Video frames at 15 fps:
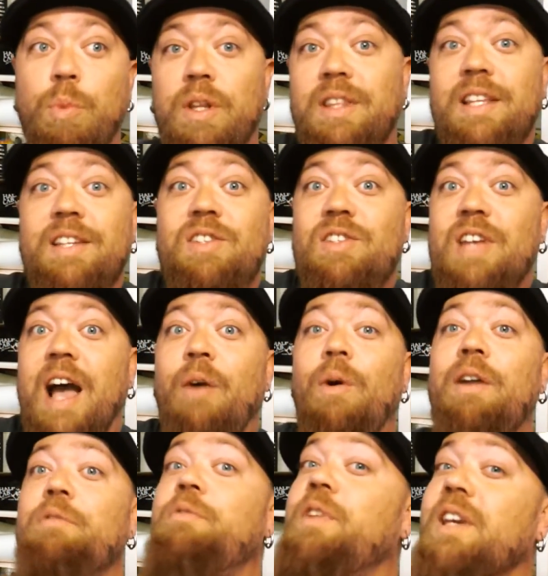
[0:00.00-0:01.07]
but this is how
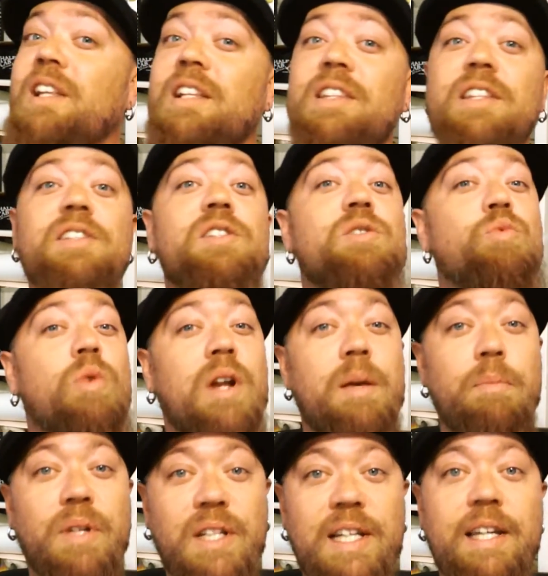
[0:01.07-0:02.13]
I feel and this is what
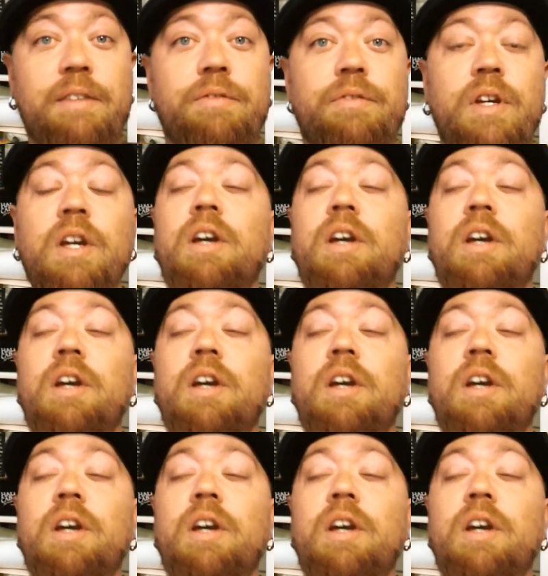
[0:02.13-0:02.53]
I believe.